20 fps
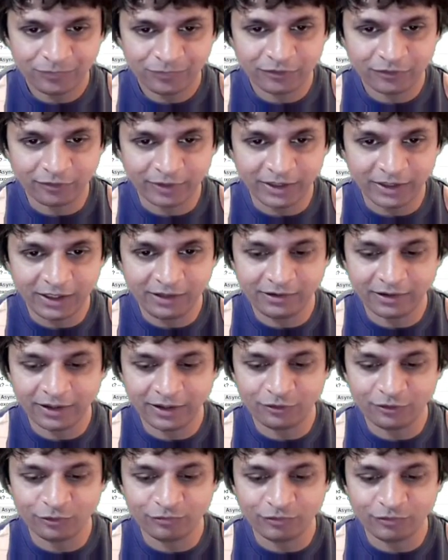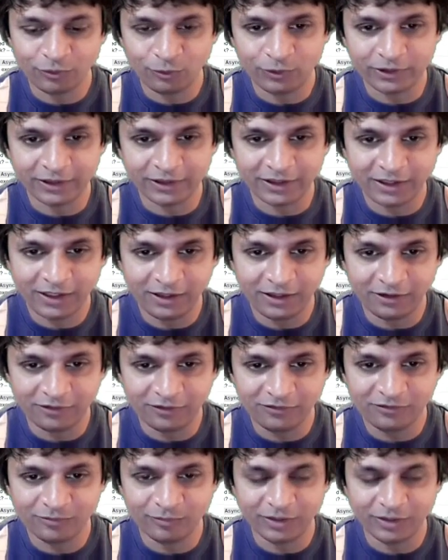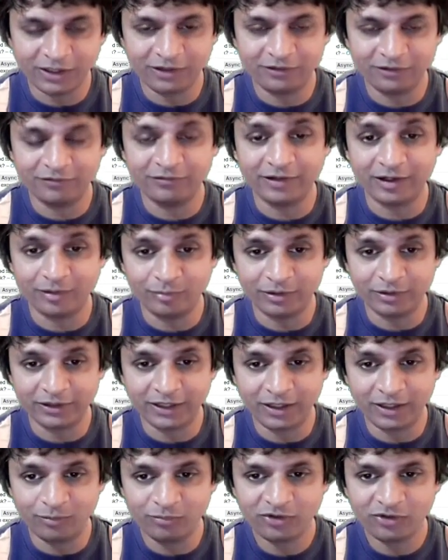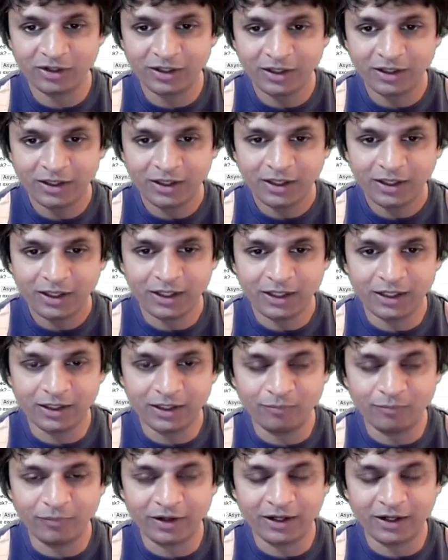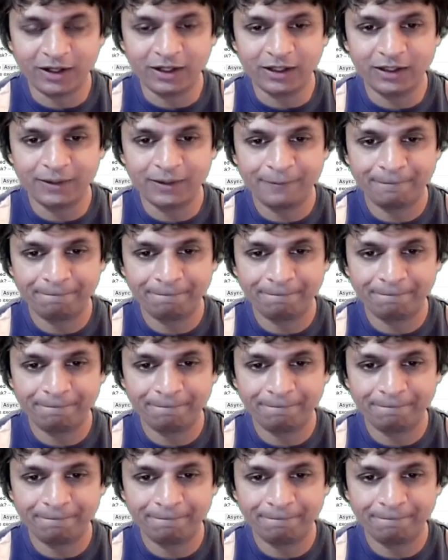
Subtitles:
So I'm going to iterate over all the keys, meaning the variable names, in my